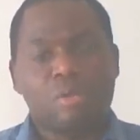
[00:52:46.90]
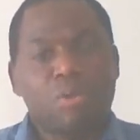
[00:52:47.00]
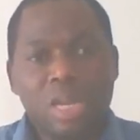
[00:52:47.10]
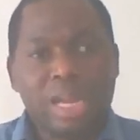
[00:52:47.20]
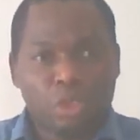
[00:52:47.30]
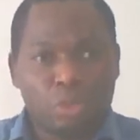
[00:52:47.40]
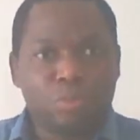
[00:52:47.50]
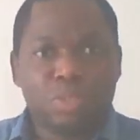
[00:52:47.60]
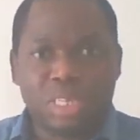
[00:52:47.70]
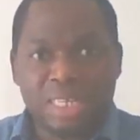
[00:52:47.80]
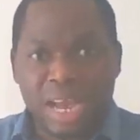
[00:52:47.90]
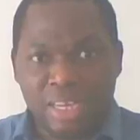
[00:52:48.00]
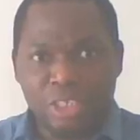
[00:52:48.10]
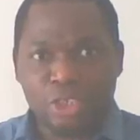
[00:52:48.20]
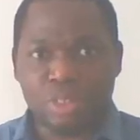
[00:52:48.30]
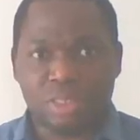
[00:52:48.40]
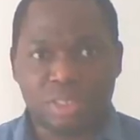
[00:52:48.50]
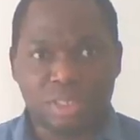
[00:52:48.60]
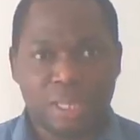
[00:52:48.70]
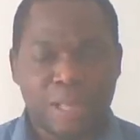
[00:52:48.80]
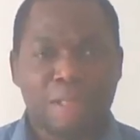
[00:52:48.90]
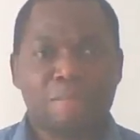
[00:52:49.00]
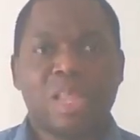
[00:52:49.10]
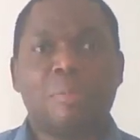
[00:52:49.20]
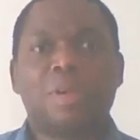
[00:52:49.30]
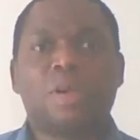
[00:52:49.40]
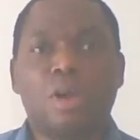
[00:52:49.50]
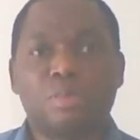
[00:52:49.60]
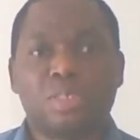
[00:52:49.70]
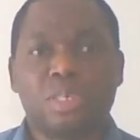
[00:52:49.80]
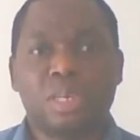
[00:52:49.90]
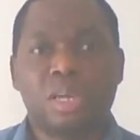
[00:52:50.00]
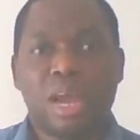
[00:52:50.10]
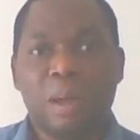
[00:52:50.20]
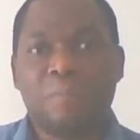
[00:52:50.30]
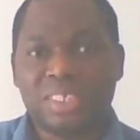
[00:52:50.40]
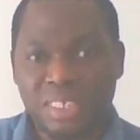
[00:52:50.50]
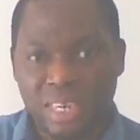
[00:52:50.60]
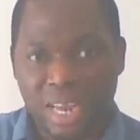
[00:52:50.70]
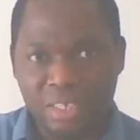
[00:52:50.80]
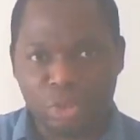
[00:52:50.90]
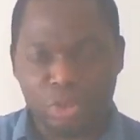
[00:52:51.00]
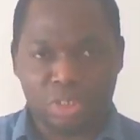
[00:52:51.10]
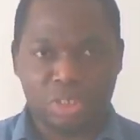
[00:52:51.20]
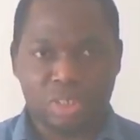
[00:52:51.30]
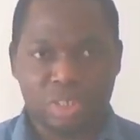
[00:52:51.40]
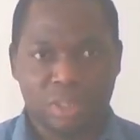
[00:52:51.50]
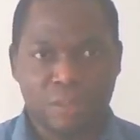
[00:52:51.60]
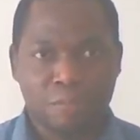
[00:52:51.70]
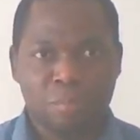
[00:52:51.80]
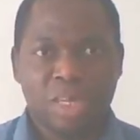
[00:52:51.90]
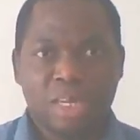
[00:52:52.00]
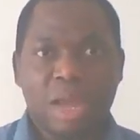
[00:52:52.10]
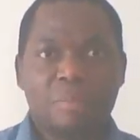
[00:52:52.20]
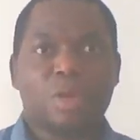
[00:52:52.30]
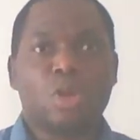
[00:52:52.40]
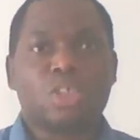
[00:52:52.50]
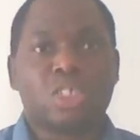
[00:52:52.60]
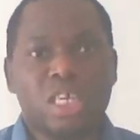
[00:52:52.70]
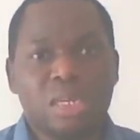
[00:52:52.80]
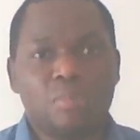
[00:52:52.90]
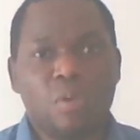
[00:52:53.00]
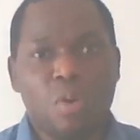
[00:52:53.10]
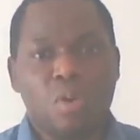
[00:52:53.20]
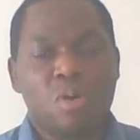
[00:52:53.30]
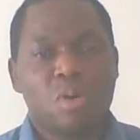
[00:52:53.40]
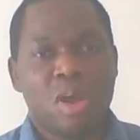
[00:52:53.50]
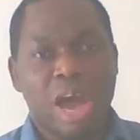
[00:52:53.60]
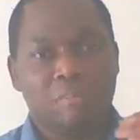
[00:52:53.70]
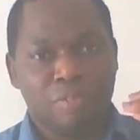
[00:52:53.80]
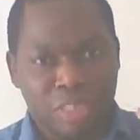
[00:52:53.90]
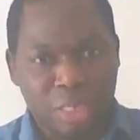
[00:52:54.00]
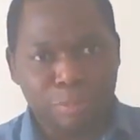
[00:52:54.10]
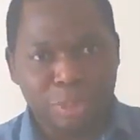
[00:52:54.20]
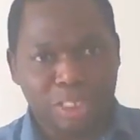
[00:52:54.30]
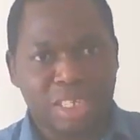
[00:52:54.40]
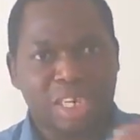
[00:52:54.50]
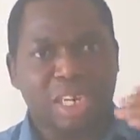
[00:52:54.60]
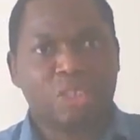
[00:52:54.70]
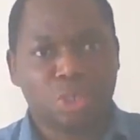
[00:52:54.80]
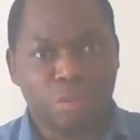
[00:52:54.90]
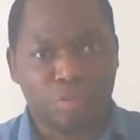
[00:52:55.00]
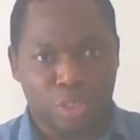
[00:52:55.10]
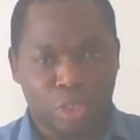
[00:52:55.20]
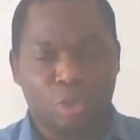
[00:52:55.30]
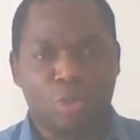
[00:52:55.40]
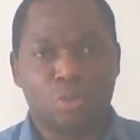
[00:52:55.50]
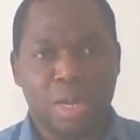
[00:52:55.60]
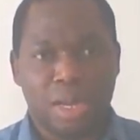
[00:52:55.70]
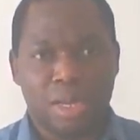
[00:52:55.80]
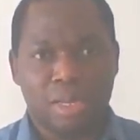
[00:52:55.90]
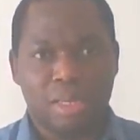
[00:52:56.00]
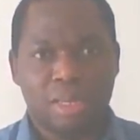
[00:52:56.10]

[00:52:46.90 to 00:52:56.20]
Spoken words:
I would like to protect her interests. That becomes a personal interest. Now, because Igbo have deep-seated hatred for the Yoruba,